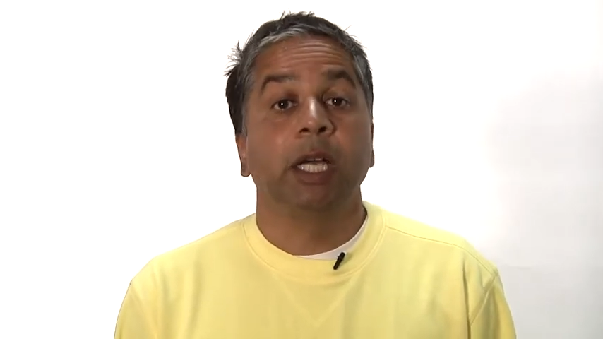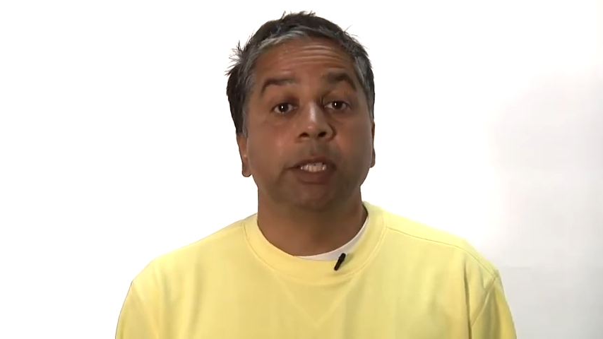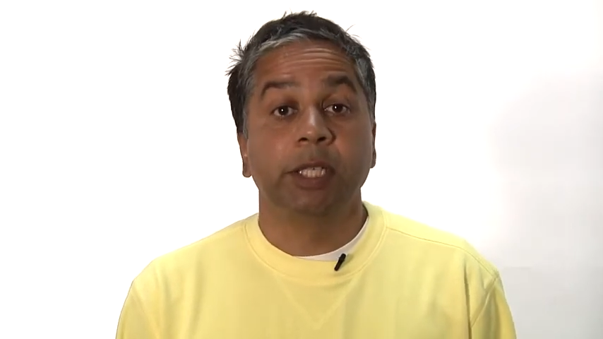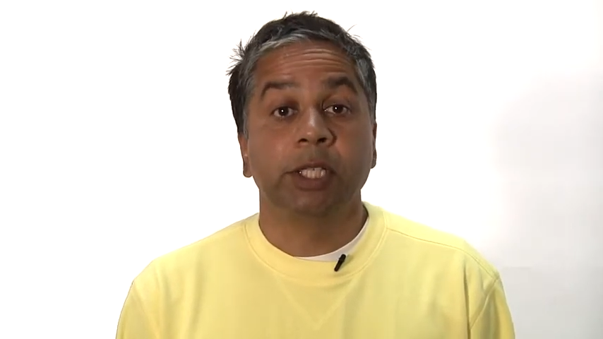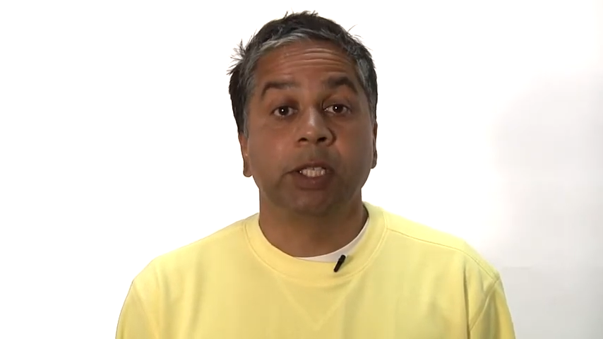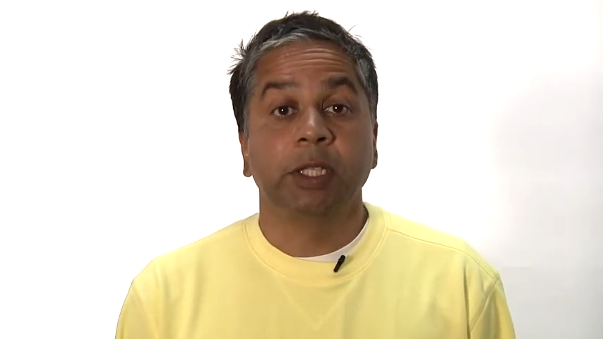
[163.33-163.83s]

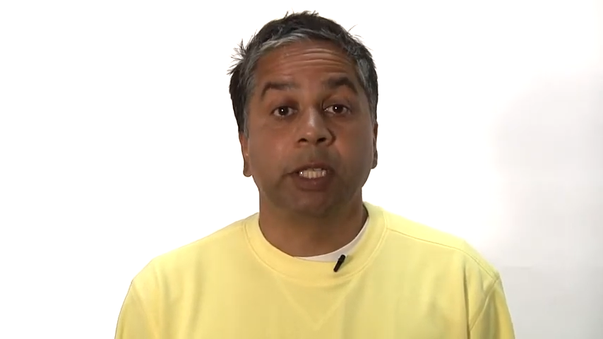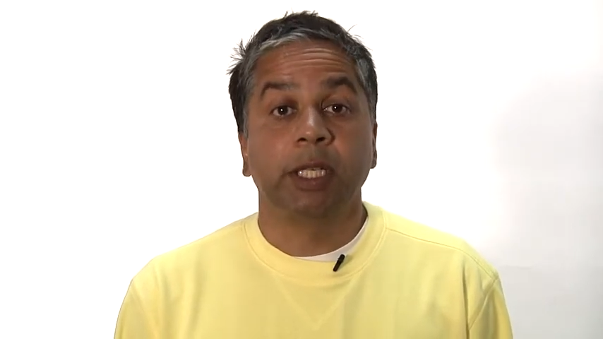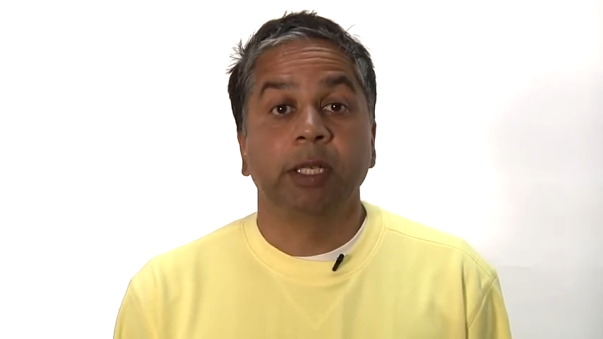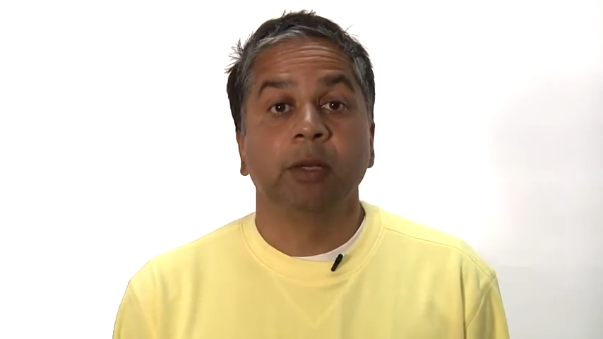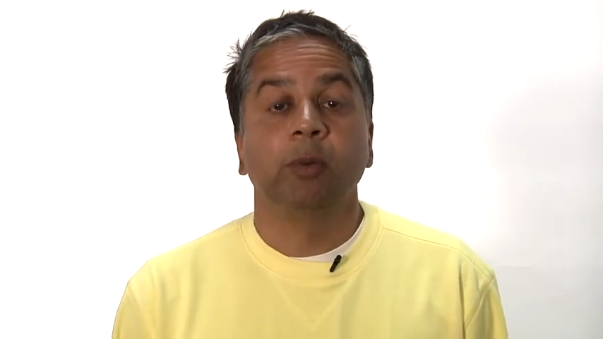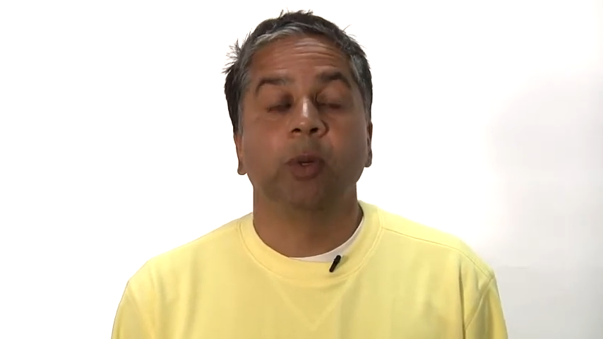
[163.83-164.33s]

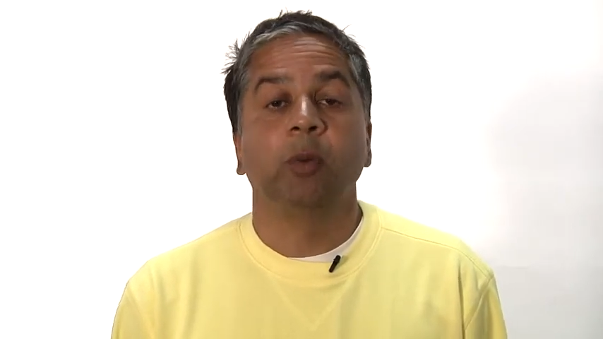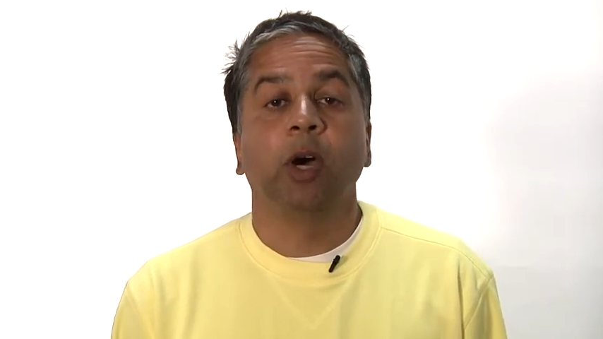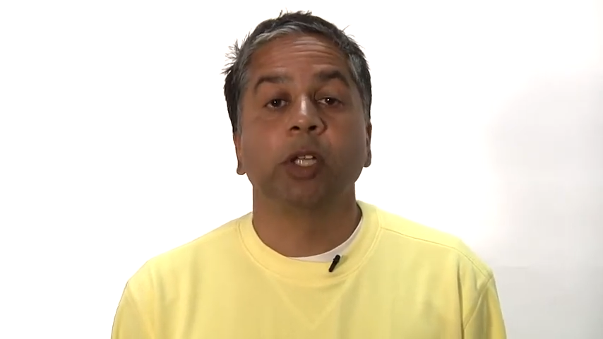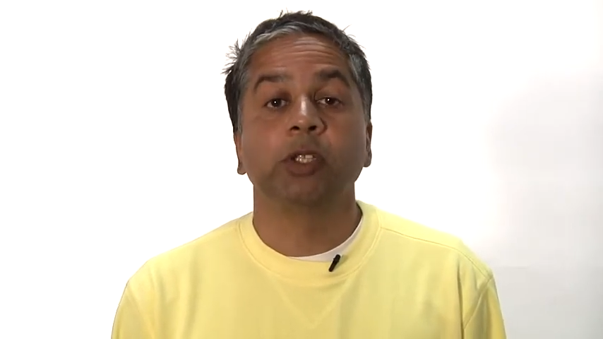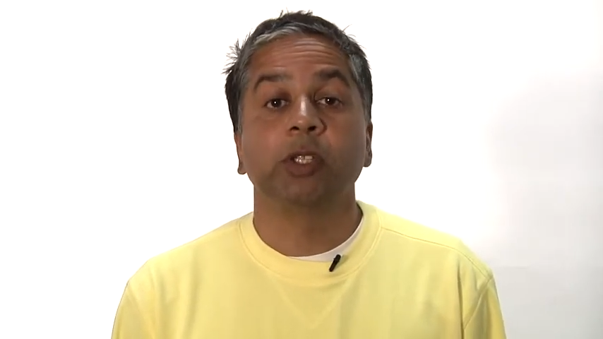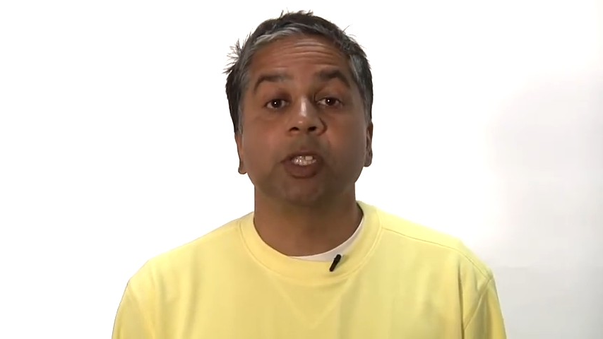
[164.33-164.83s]
Additionally, we
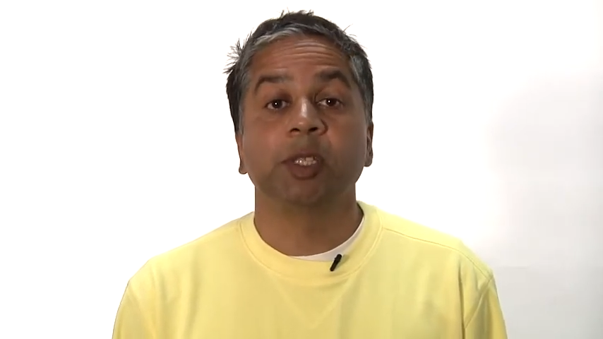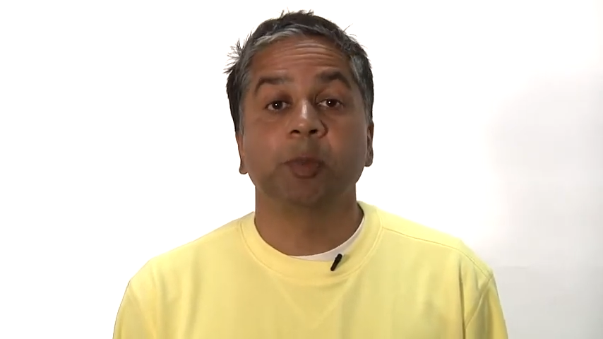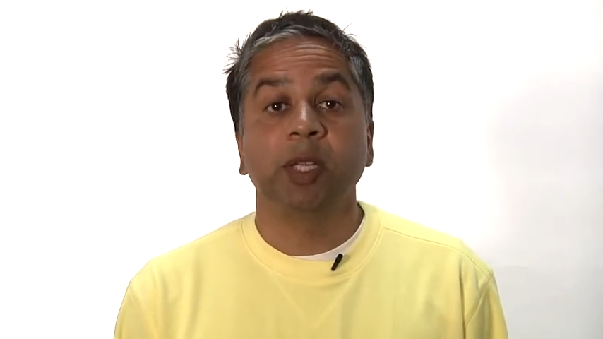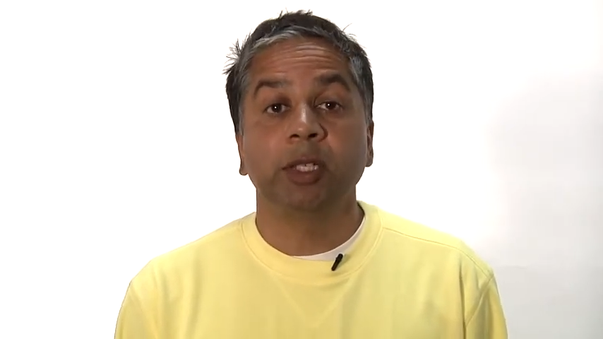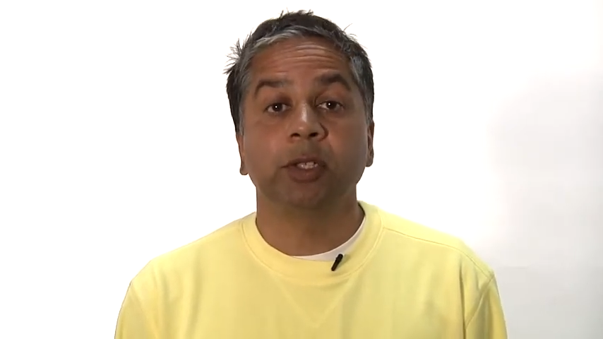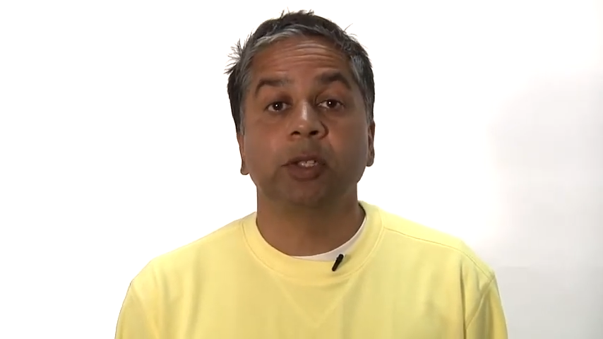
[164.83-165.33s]
want you to
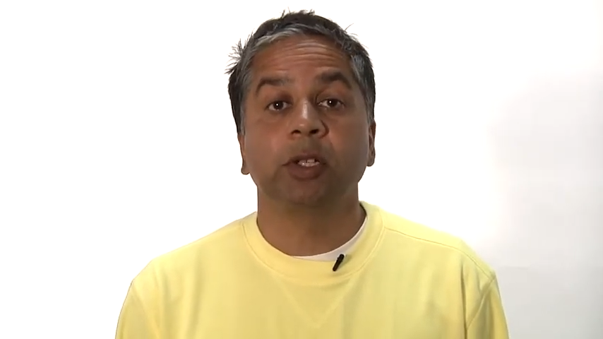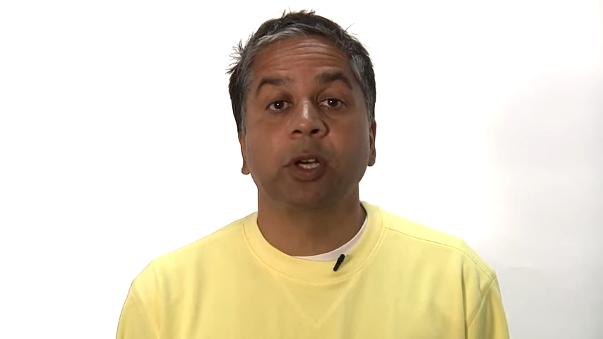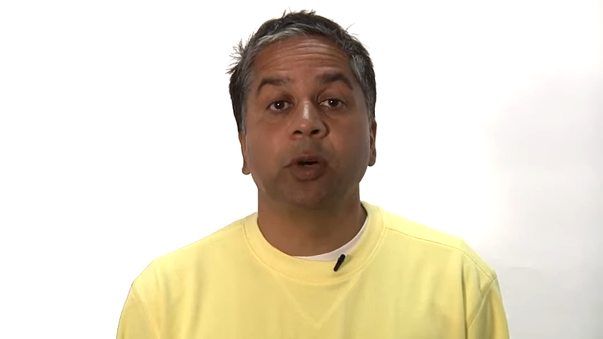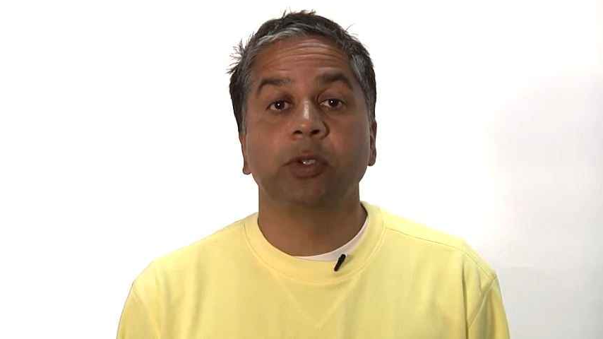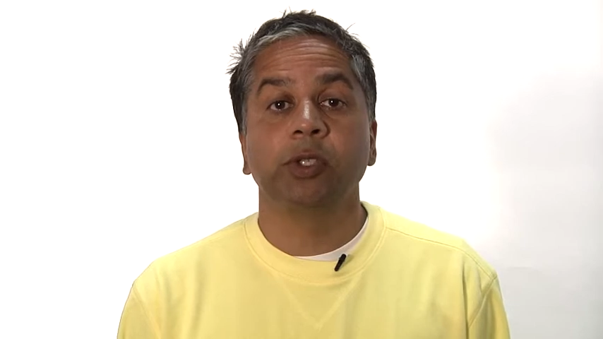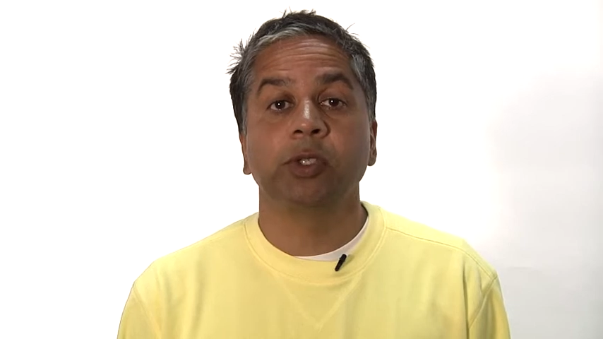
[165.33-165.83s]
speak to your
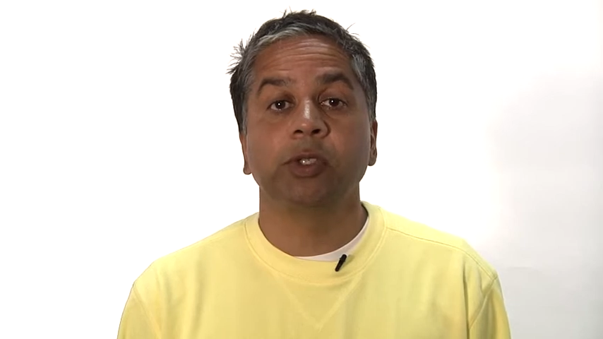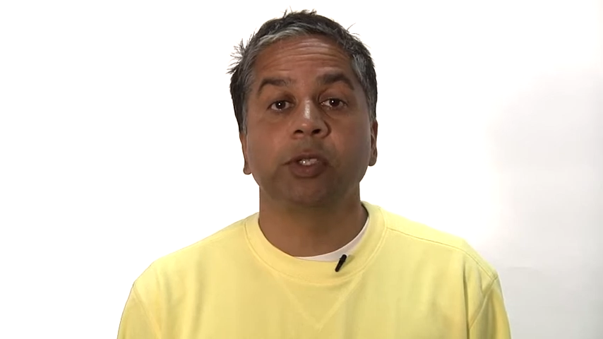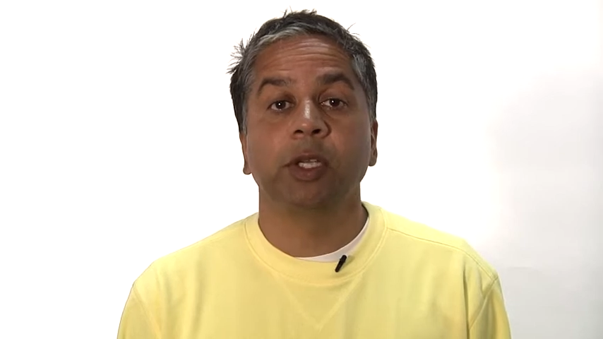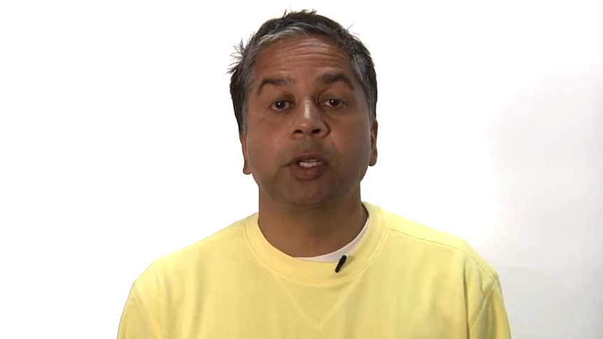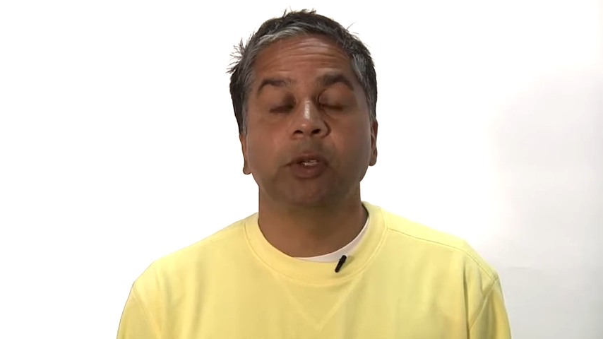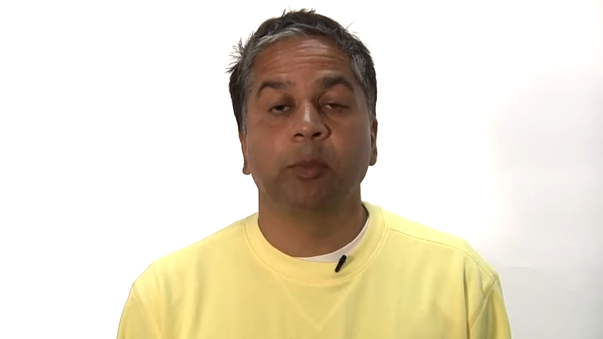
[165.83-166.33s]

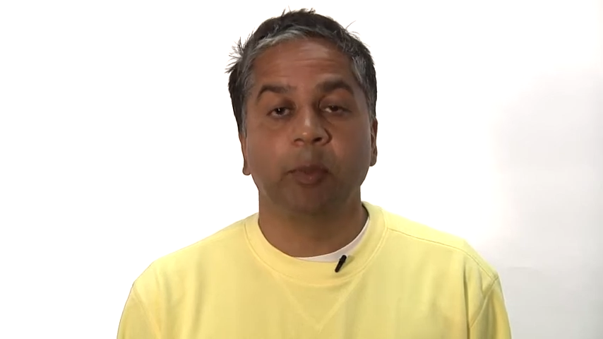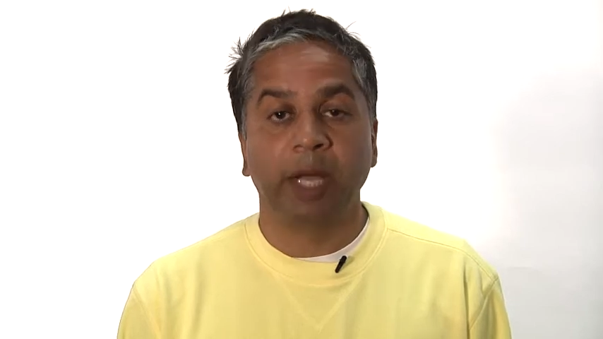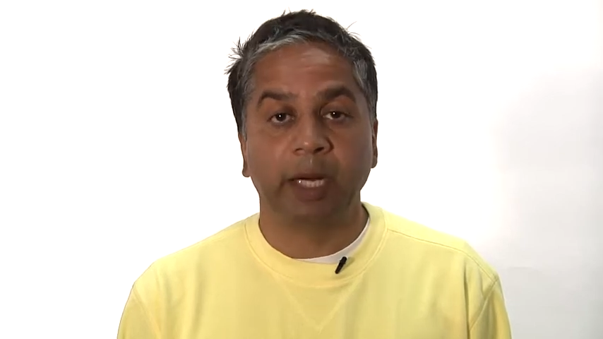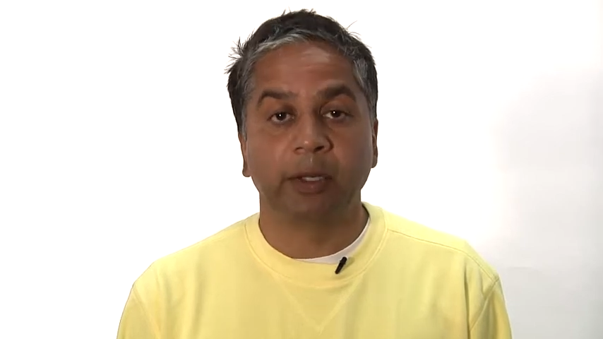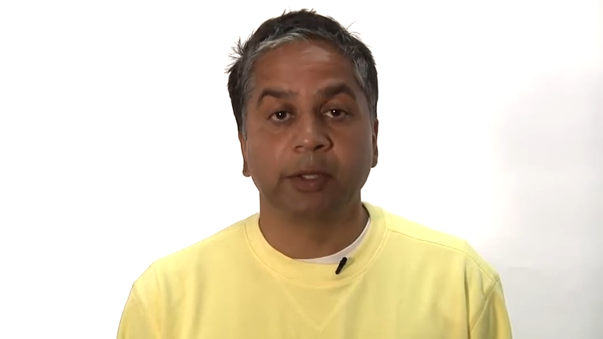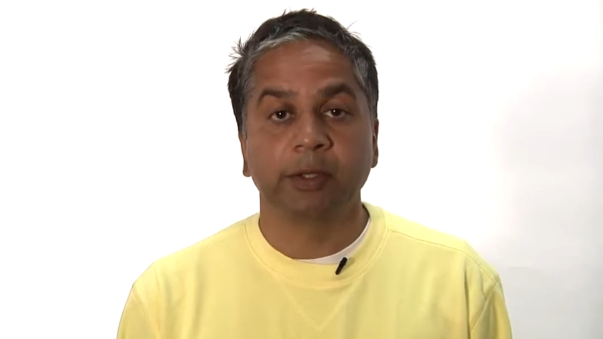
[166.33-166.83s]
coaches, your
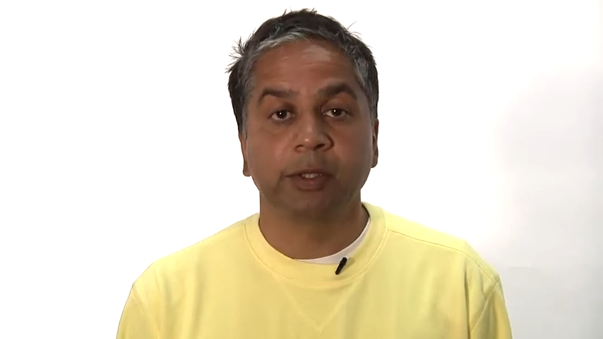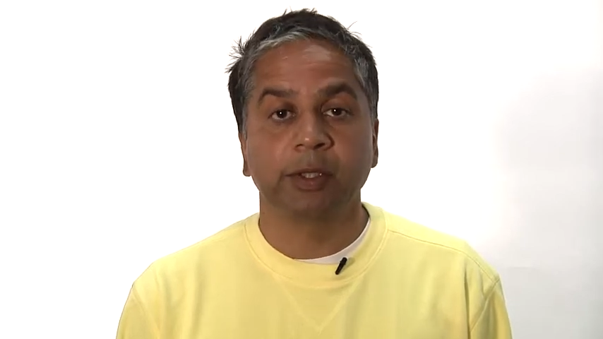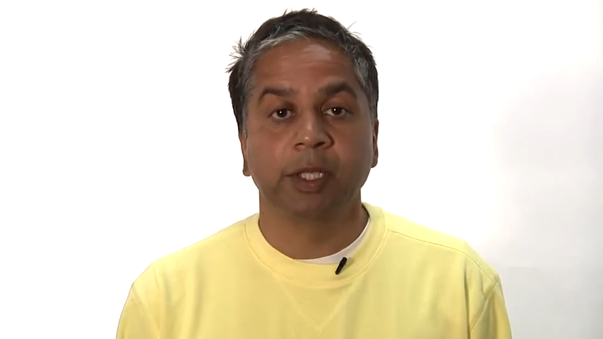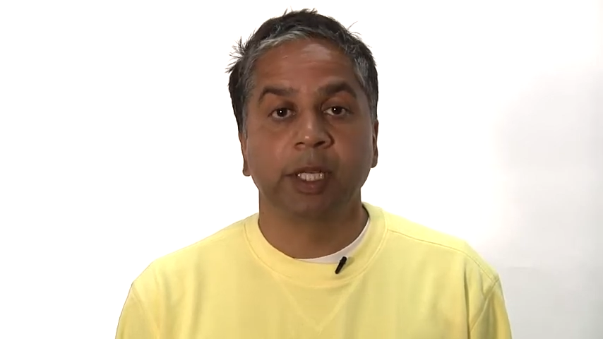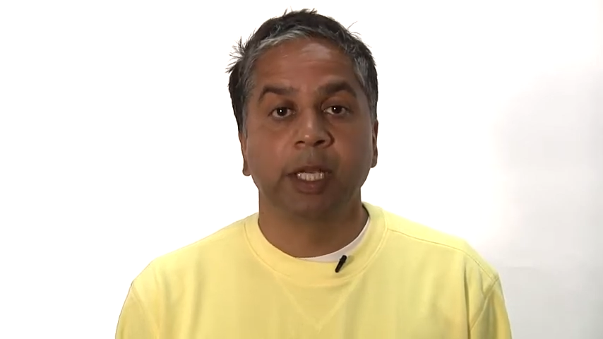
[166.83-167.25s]
parents,